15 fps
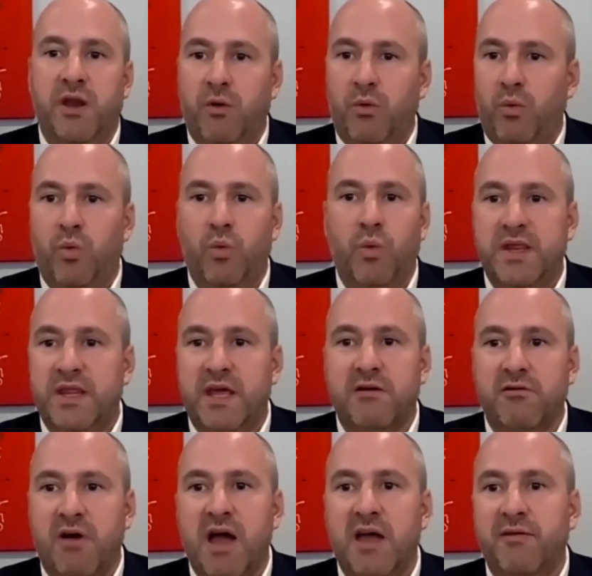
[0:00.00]
when they
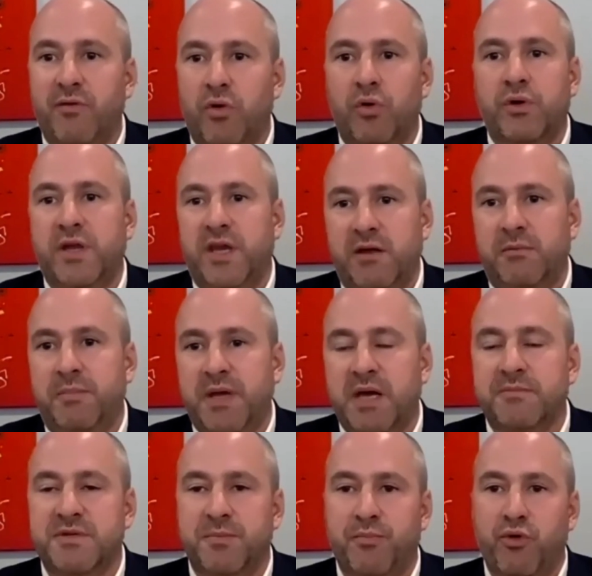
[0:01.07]
arrive, or, it
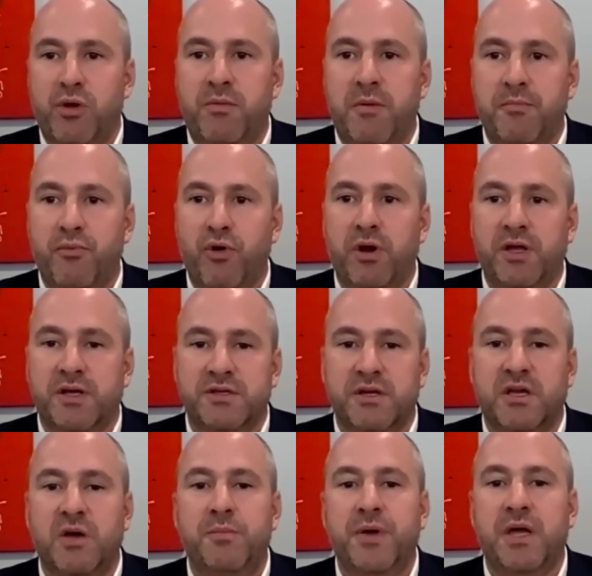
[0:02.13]
becomes a premium product. So
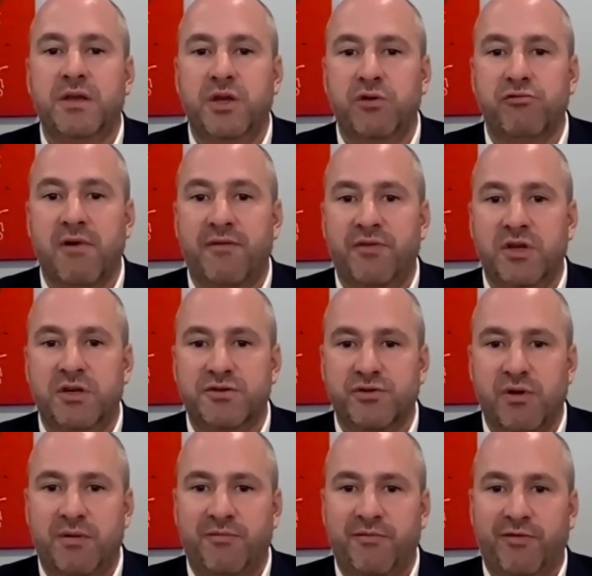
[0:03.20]
it could be a new revenue
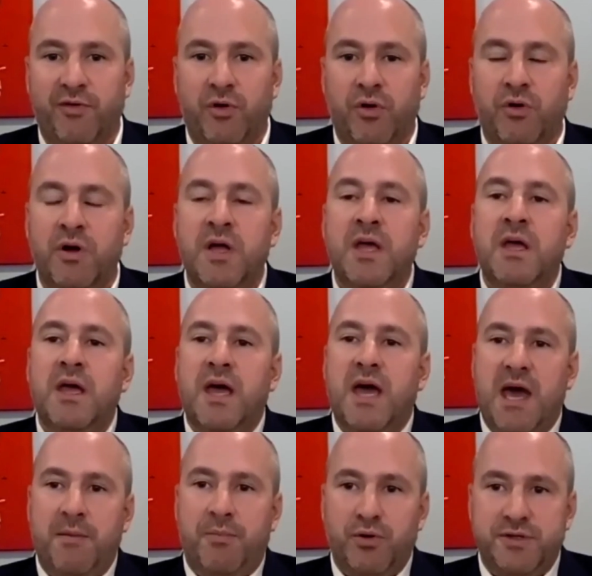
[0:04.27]
stream for
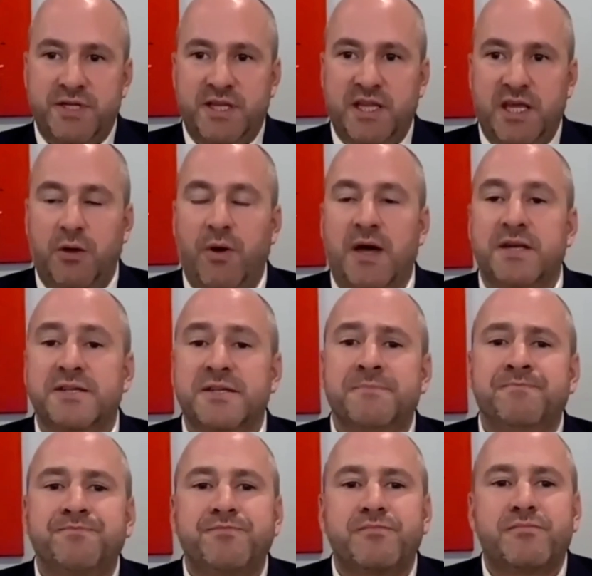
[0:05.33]
airports in the US.
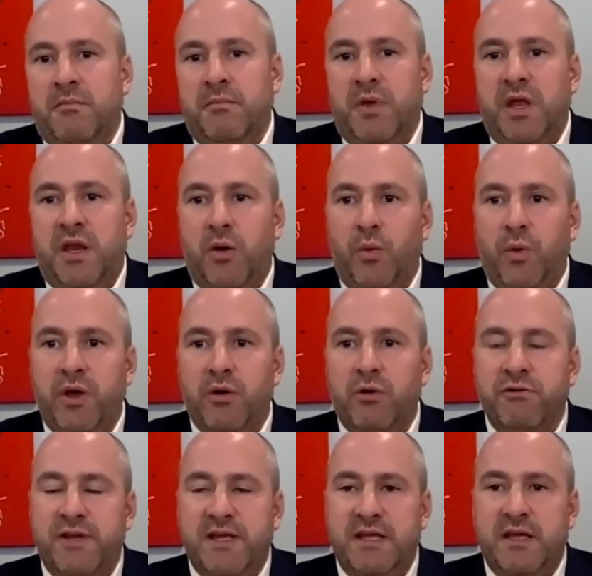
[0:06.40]
We
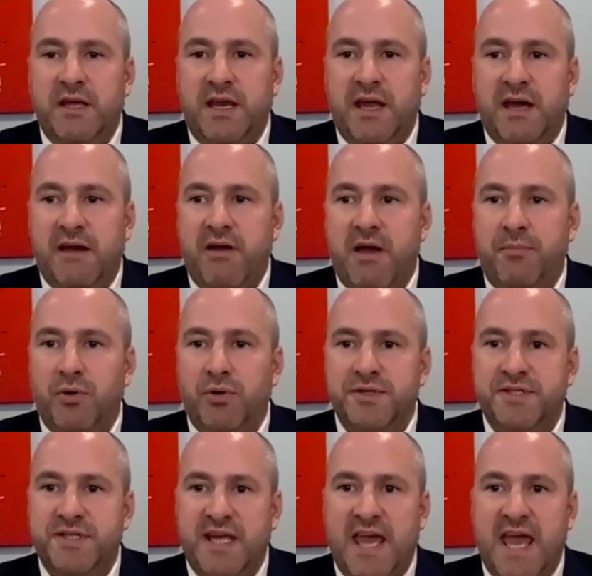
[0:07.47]
already in our airports
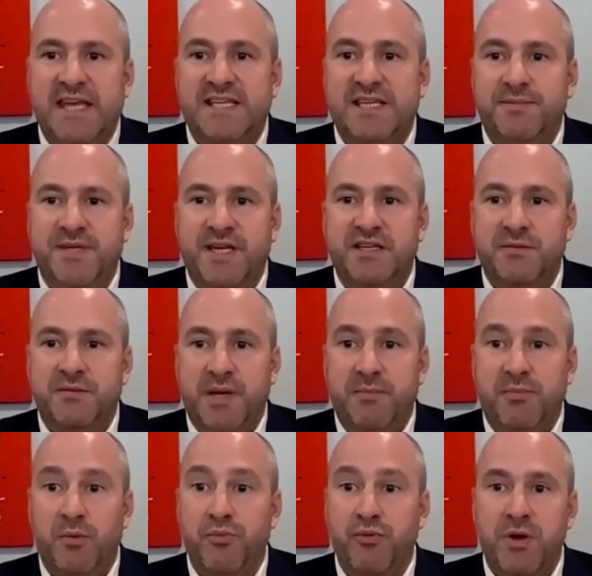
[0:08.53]
see 80% of
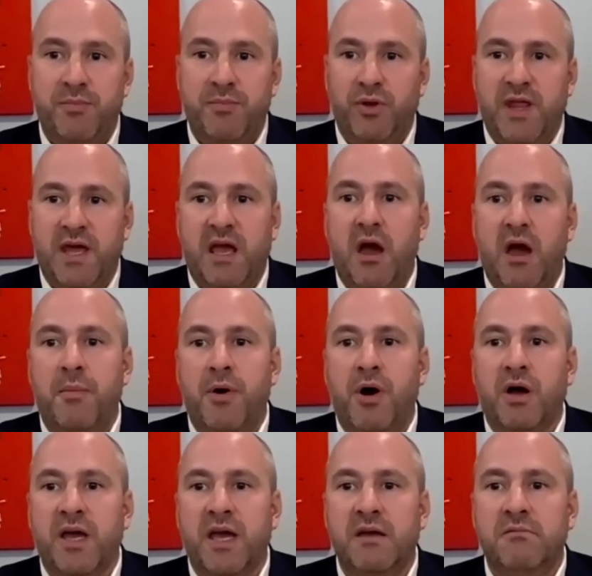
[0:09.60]
people pre-book their car
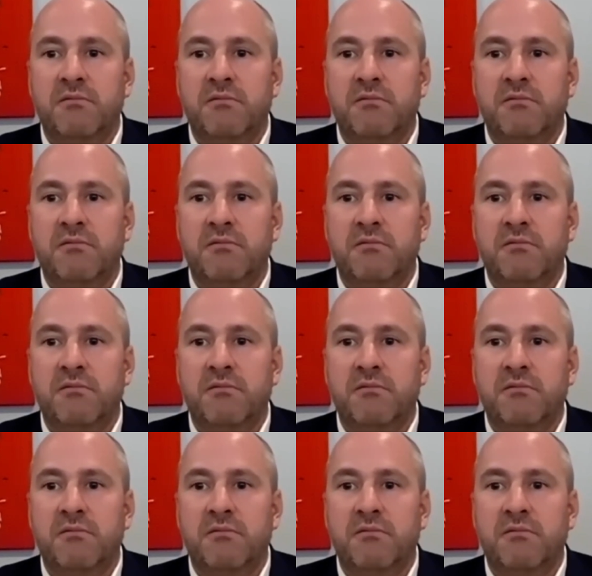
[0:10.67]
parking.